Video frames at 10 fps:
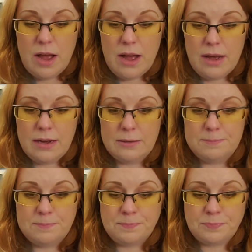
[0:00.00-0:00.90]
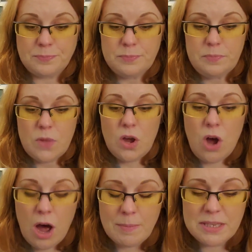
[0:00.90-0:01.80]
um,
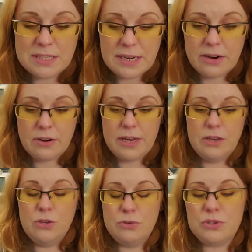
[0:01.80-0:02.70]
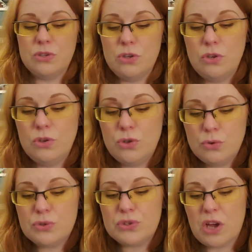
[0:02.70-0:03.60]
commentary, use,
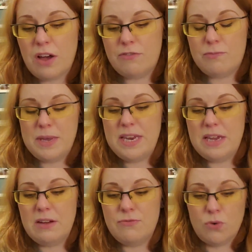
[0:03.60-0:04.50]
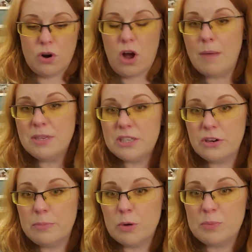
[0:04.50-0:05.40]
use of media for
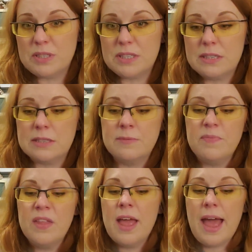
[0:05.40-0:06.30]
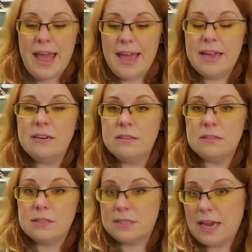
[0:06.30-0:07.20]
commentary purposes and
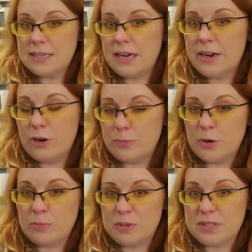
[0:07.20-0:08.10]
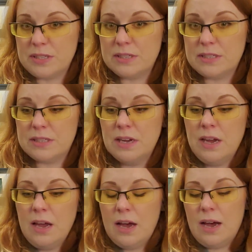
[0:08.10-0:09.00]
satire purposes.
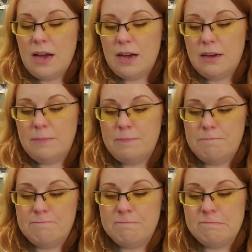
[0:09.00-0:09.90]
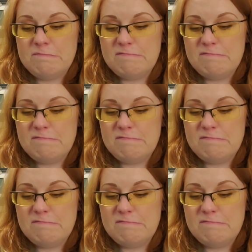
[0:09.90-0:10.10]
Um,